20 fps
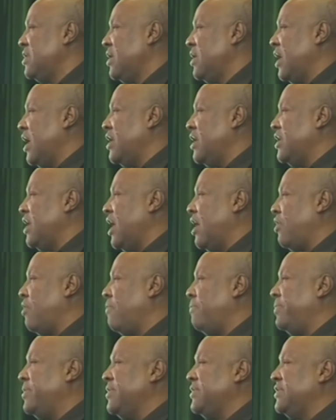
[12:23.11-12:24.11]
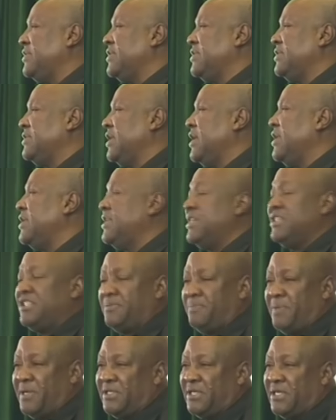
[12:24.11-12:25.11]
and their accomplices in this
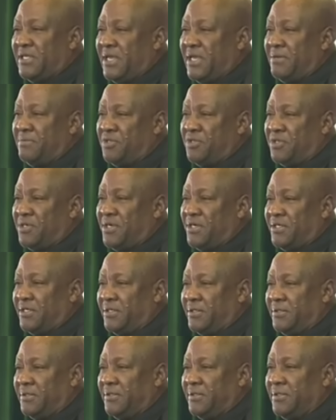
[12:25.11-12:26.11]
present administration.